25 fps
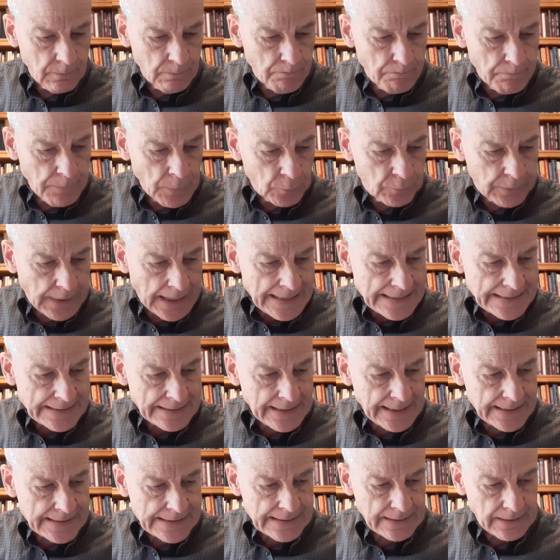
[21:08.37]
mutation
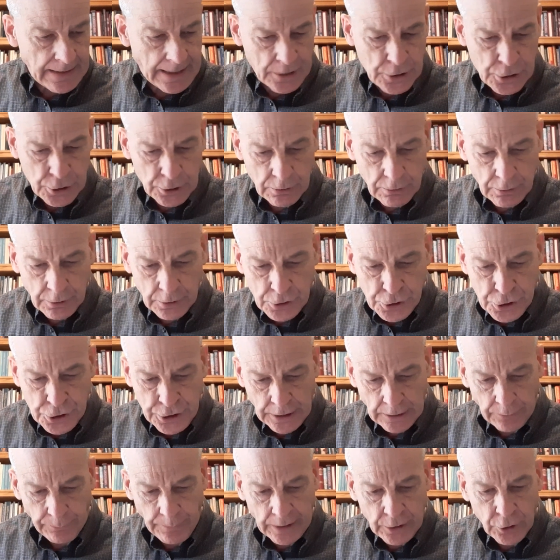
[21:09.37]
and selection could
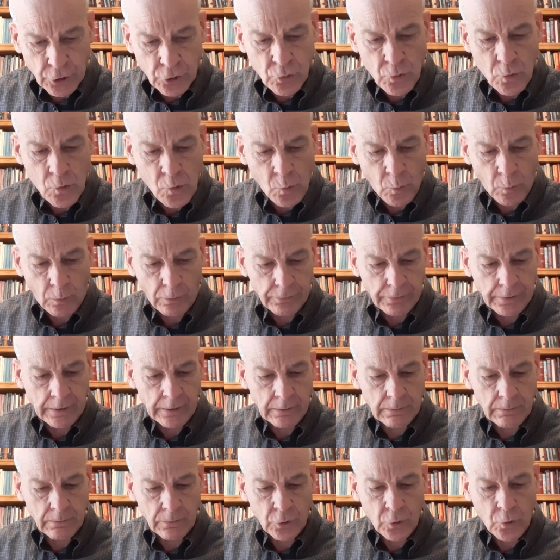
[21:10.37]
generate two
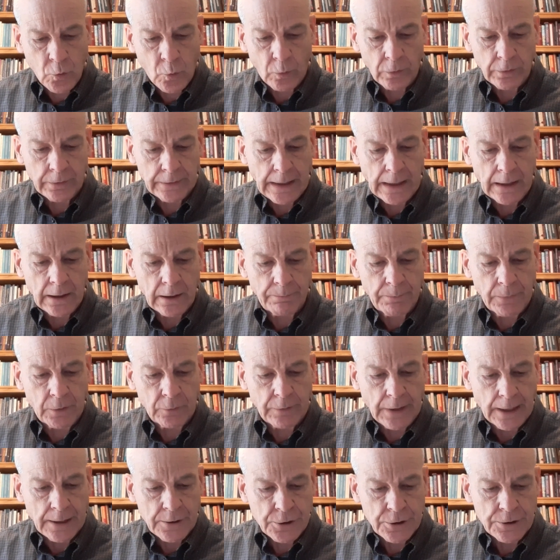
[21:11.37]
coordinated
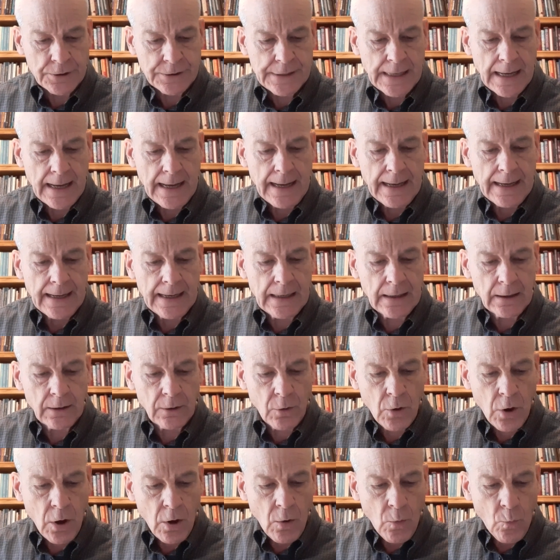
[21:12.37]
mutations
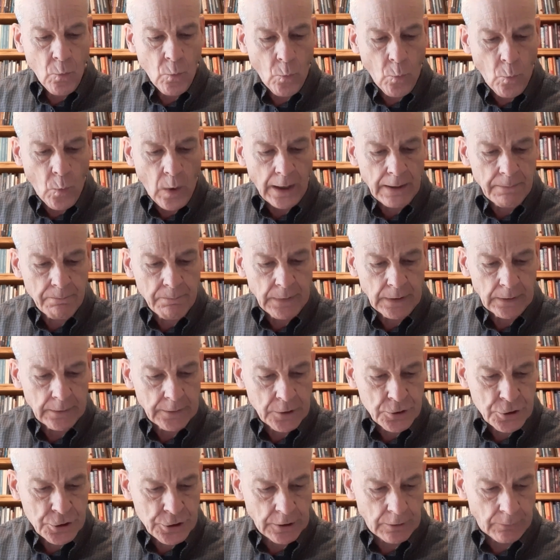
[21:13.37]
in 1
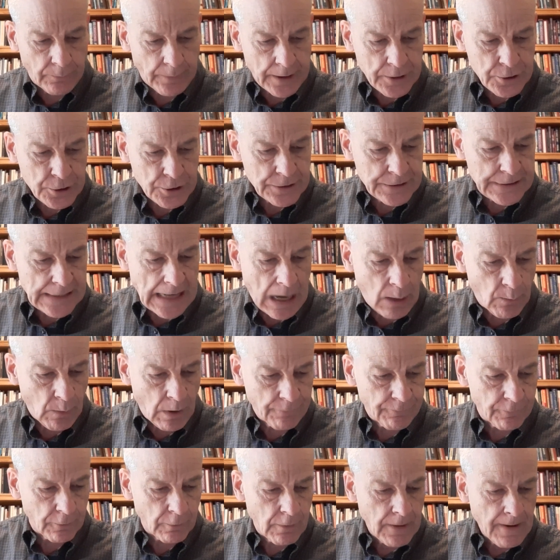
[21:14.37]
million generations.
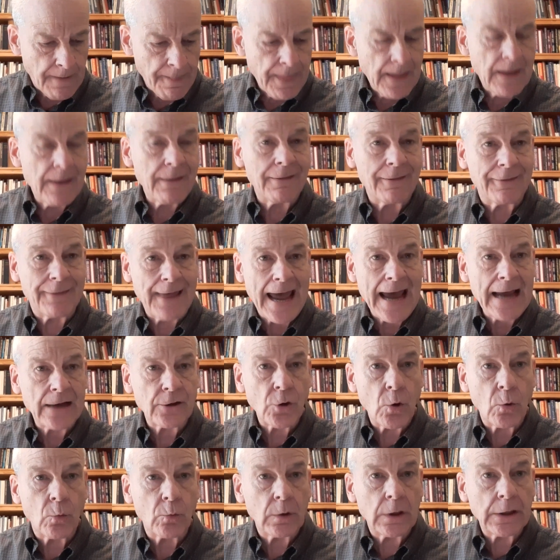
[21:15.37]
However, that
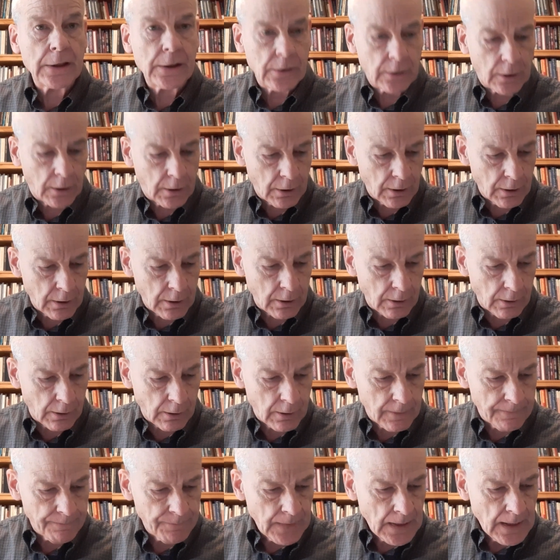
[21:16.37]
only
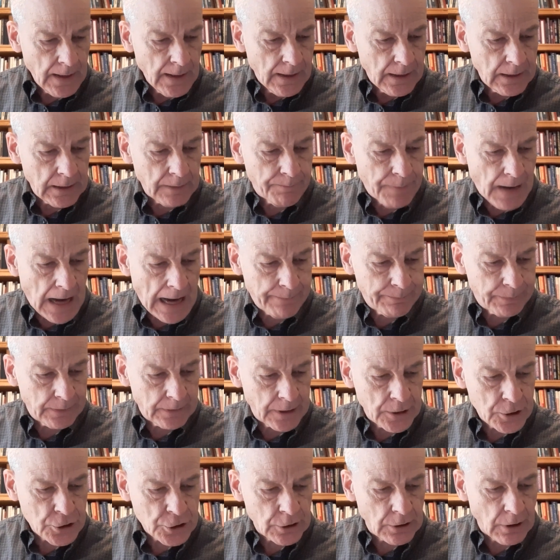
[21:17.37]
occurred in a
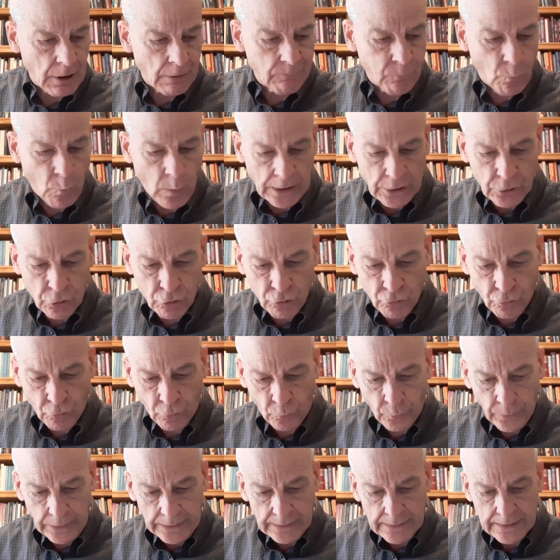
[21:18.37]
population of 1
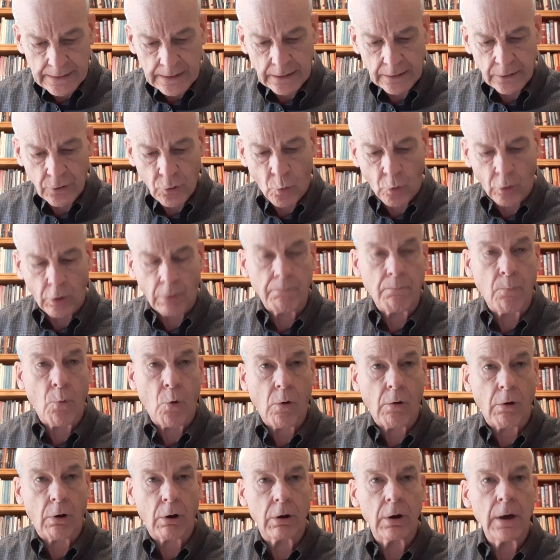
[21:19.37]
trillion or
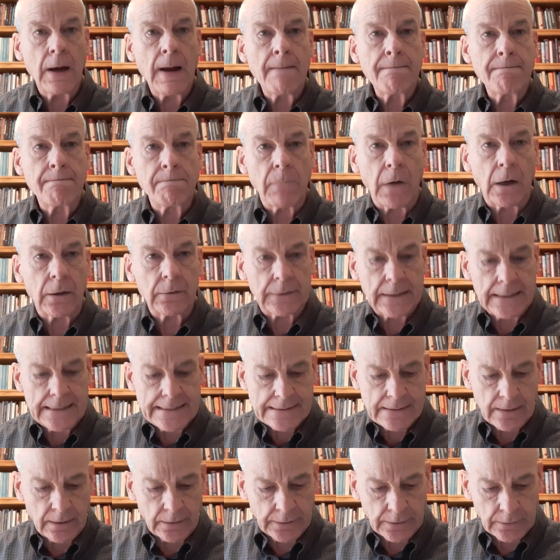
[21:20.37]
more
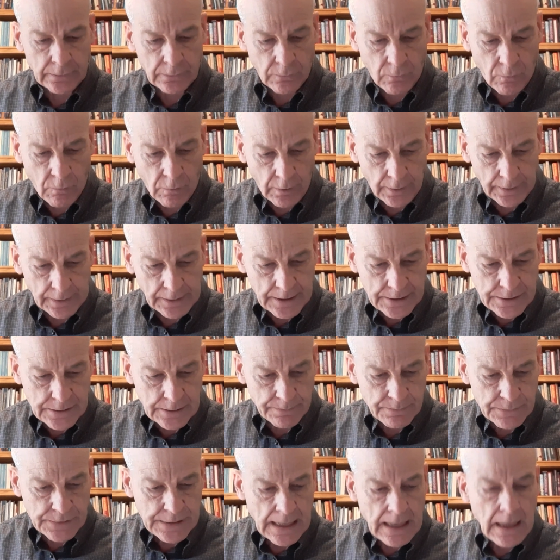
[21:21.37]
multicellular
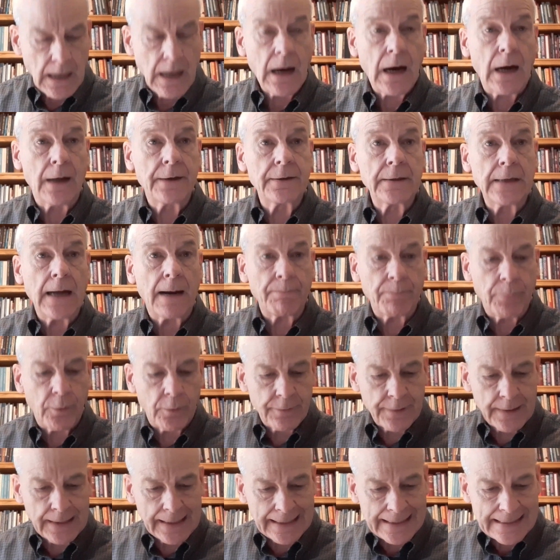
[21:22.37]
organisms, a number
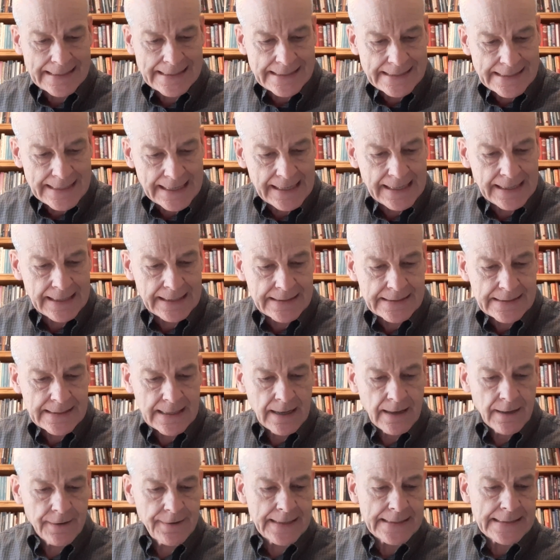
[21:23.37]
that exceeds
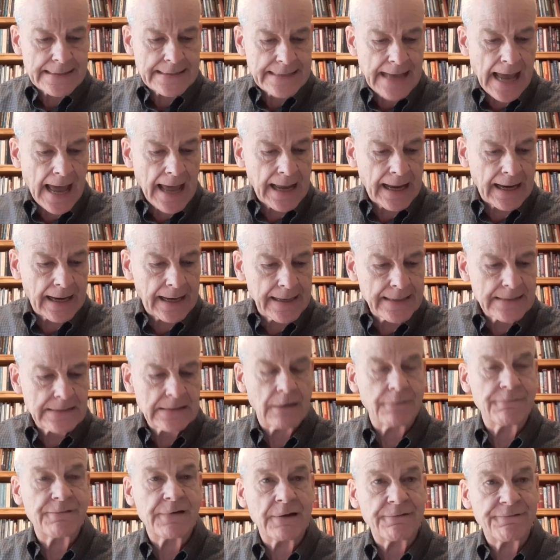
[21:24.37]
the size
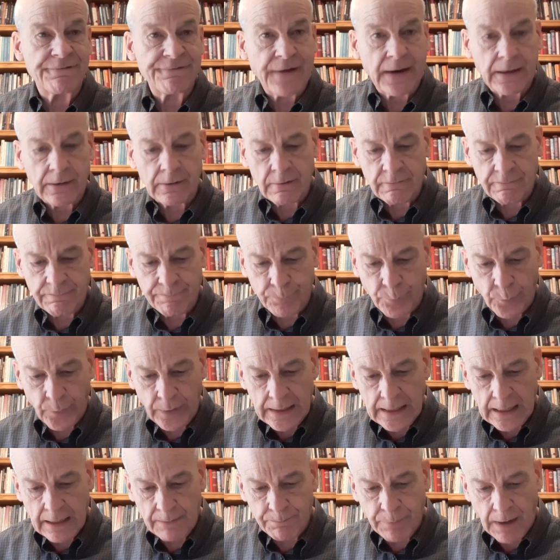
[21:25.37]
of the effective
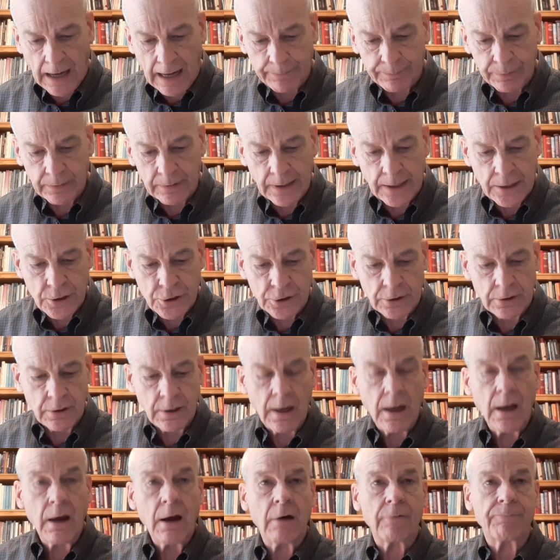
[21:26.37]
breeding population
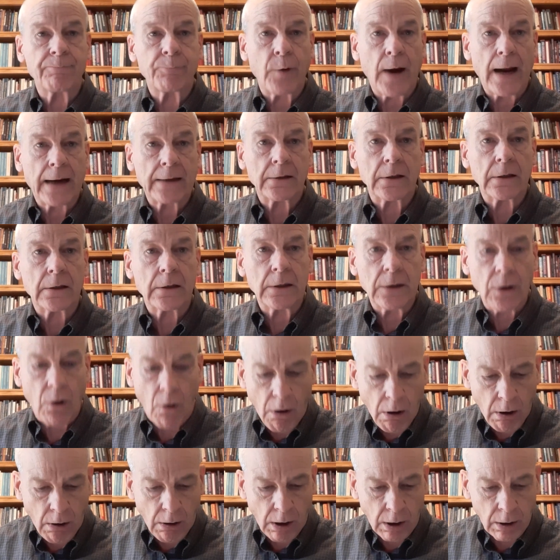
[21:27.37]
of practically
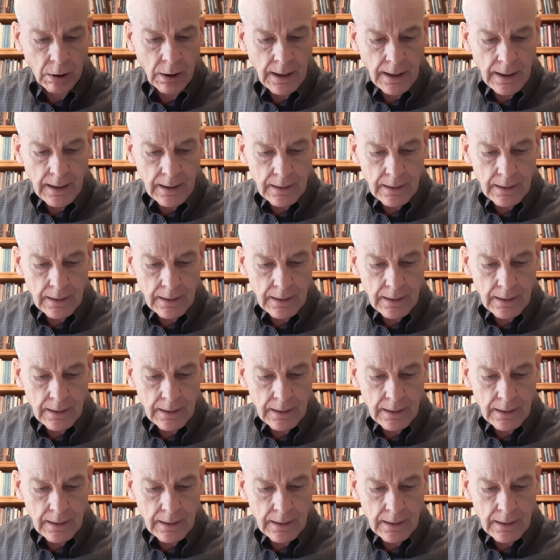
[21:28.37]
all